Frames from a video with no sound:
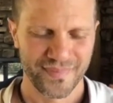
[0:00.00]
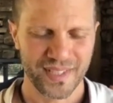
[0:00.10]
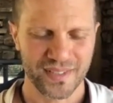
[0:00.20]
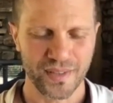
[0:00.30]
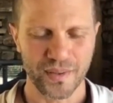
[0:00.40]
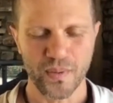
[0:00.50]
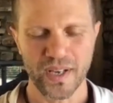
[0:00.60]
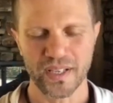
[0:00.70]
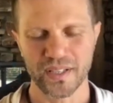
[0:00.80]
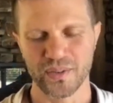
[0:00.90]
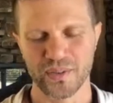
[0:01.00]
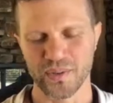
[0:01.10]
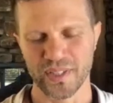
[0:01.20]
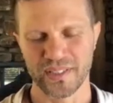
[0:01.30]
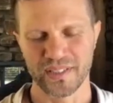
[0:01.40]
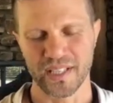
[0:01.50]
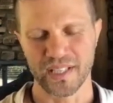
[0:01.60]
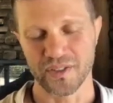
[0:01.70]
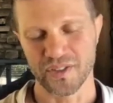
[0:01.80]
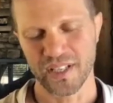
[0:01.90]
So the way to do it
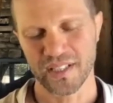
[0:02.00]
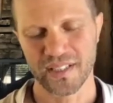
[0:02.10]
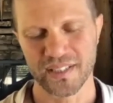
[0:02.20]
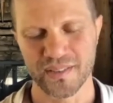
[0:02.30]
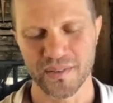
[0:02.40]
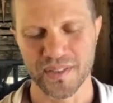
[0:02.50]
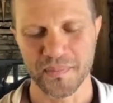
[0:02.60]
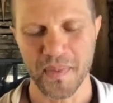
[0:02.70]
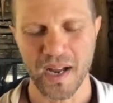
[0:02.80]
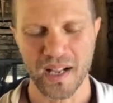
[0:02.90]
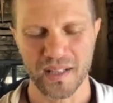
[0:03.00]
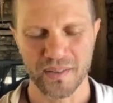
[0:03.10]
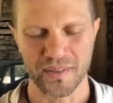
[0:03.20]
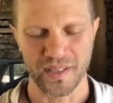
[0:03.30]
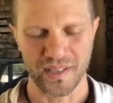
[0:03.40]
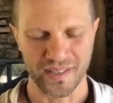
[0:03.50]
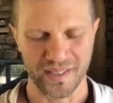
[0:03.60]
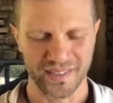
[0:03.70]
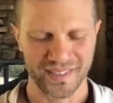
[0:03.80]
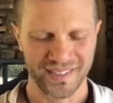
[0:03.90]
energetically is to smile to the heart.